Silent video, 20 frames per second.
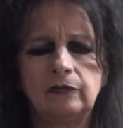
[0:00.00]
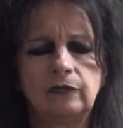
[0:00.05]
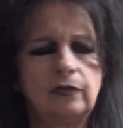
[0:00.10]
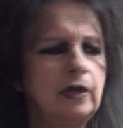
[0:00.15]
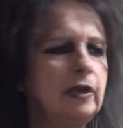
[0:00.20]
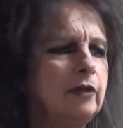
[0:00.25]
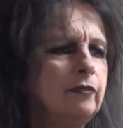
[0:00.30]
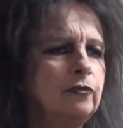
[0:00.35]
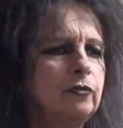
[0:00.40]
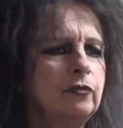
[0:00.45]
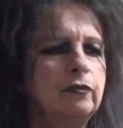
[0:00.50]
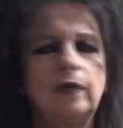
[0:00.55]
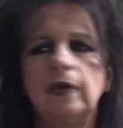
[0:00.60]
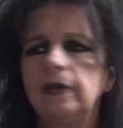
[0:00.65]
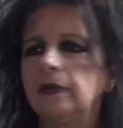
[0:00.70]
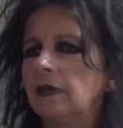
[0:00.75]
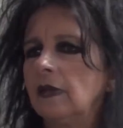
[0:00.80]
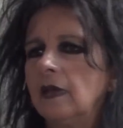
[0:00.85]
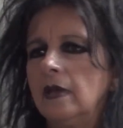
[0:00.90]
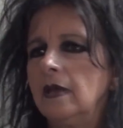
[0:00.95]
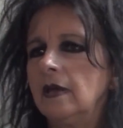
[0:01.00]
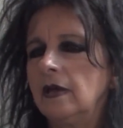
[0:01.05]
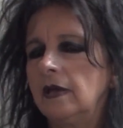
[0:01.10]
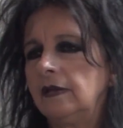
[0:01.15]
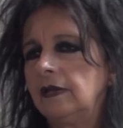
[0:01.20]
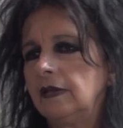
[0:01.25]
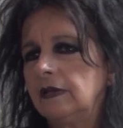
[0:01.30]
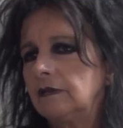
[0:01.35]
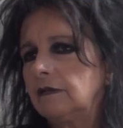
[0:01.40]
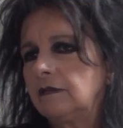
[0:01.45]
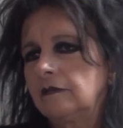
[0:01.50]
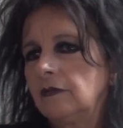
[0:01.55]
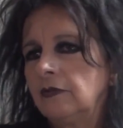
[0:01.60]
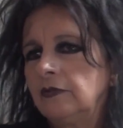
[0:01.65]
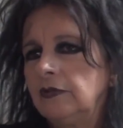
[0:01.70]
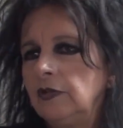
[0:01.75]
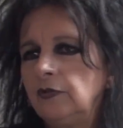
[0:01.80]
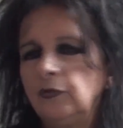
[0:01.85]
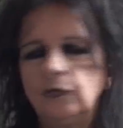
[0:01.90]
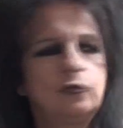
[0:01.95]
So I have to find. And I
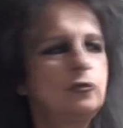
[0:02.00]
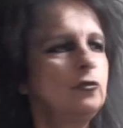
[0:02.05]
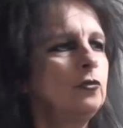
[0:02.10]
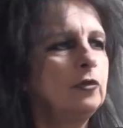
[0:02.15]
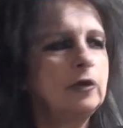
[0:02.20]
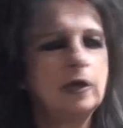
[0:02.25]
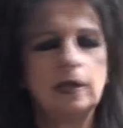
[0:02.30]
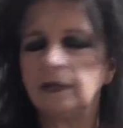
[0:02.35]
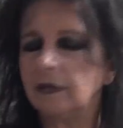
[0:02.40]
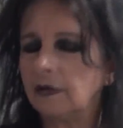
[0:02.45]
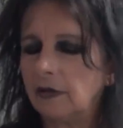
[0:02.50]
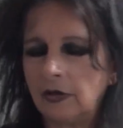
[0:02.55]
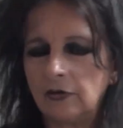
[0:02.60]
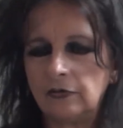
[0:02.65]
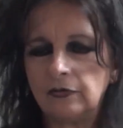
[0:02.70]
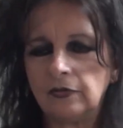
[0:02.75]
continue to look at